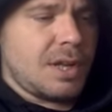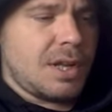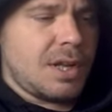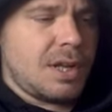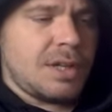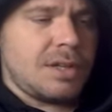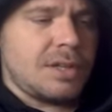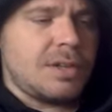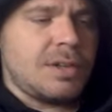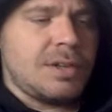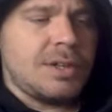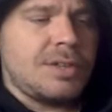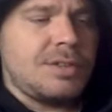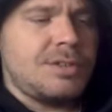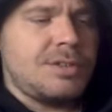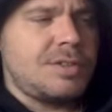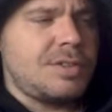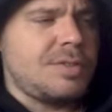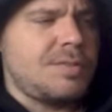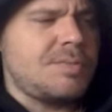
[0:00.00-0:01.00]
And like, you
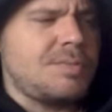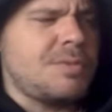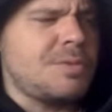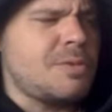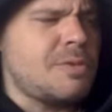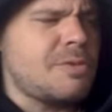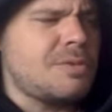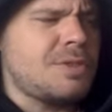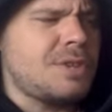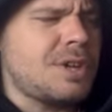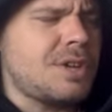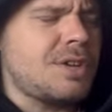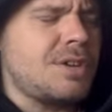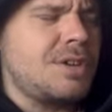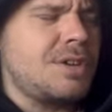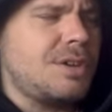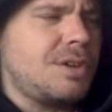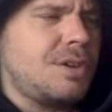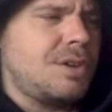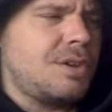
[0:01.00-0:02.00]
see them all say
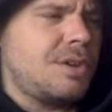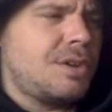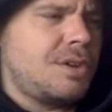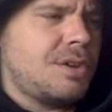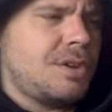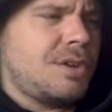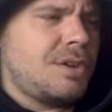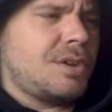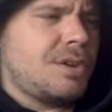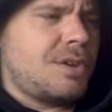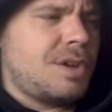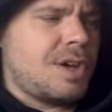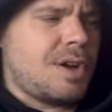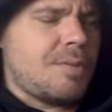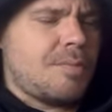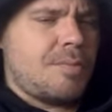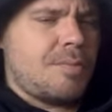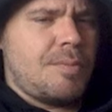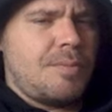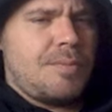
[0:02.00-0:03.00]

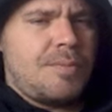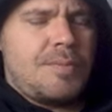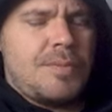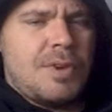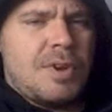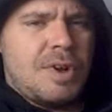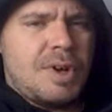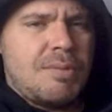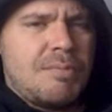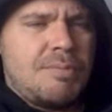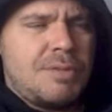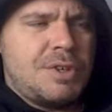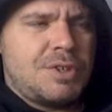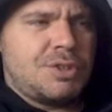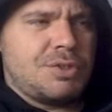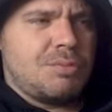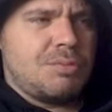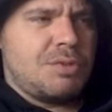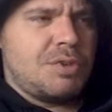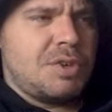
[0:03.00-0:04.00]
how like
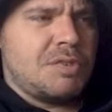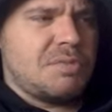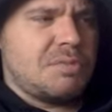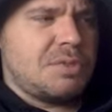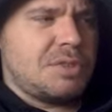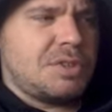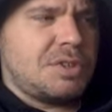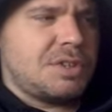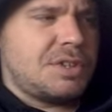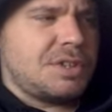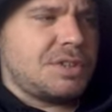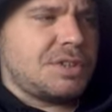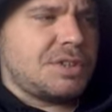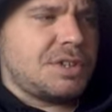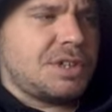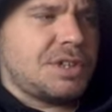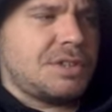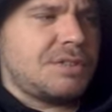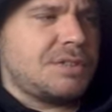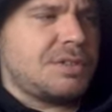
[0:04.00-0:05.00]
miserable everybody is
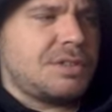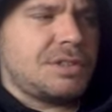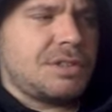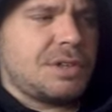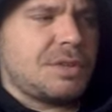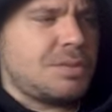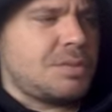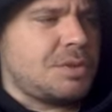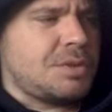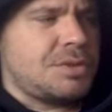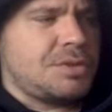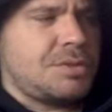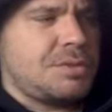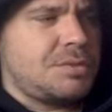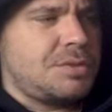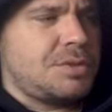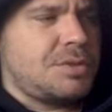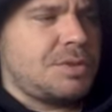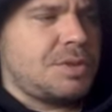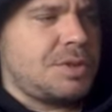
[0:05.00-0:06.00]
in London. No one
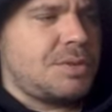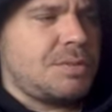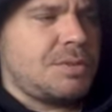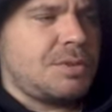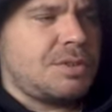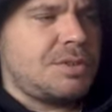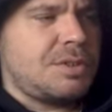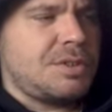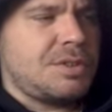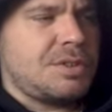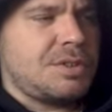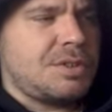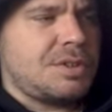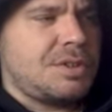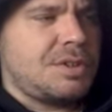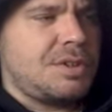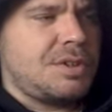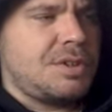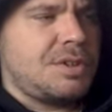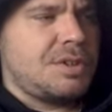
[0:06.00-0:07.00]
talks to anybody. And
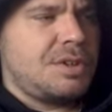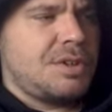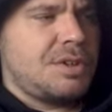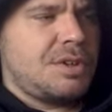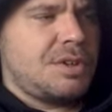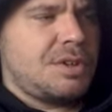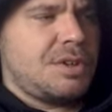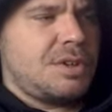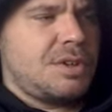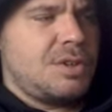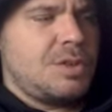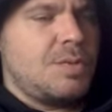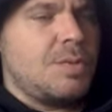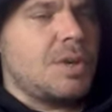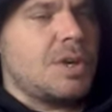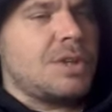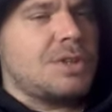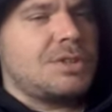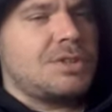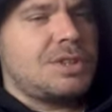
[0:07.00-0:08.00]
you
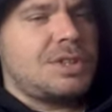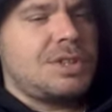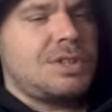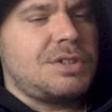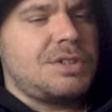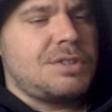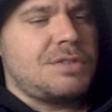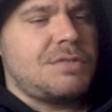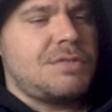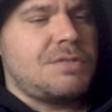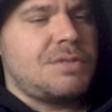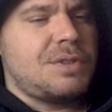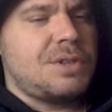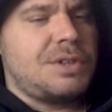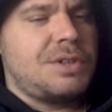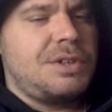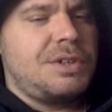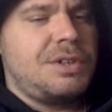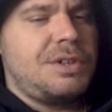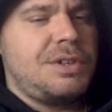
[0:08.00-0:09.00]
are seen as a
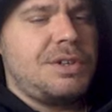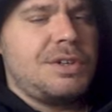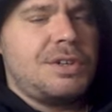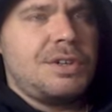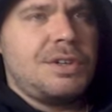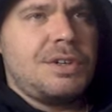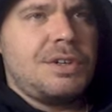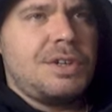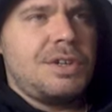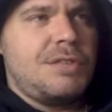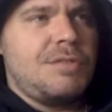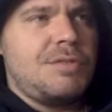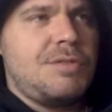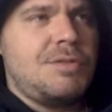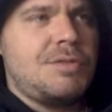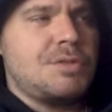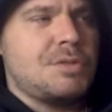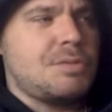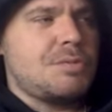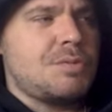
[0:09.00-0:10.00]
freak if
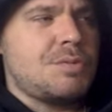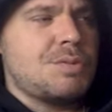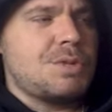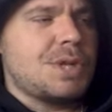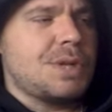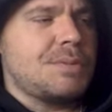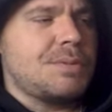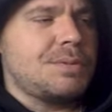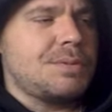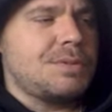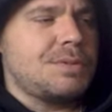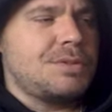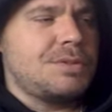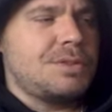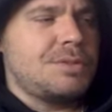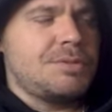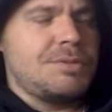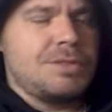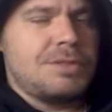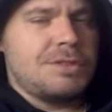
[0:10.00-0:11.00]
you just walk up and
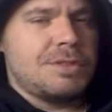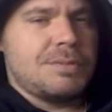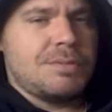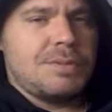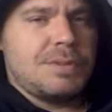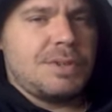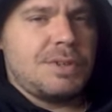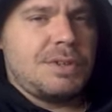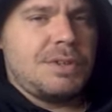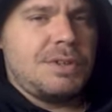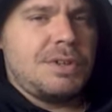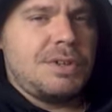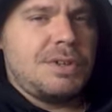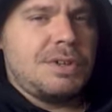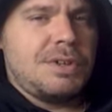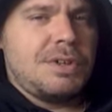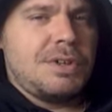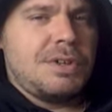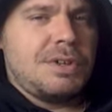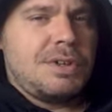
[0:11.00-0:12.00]
talk to somebody
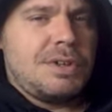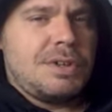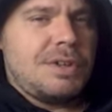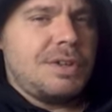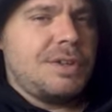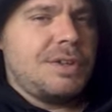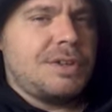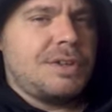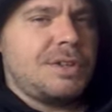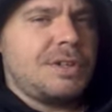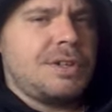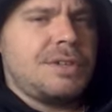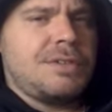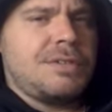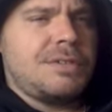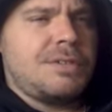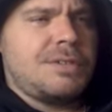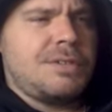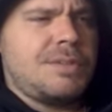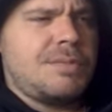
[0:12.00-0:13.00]
in
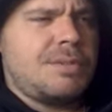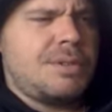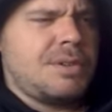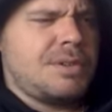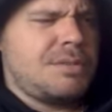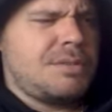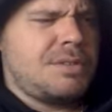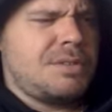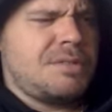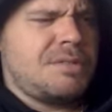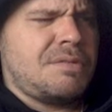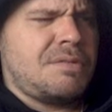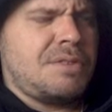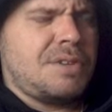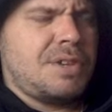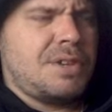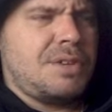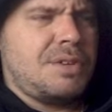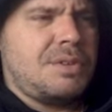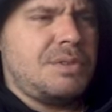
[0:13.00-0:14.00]
London. They'll be like, what the
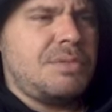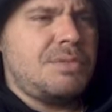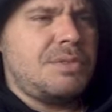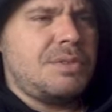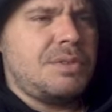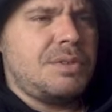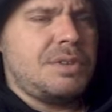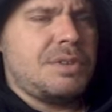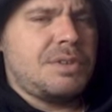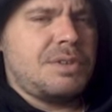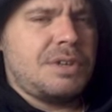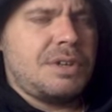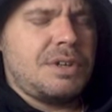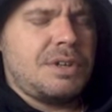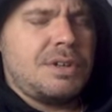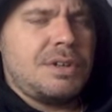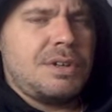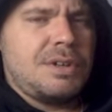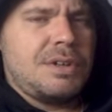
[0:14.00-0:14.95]
fuck are you doing? Like,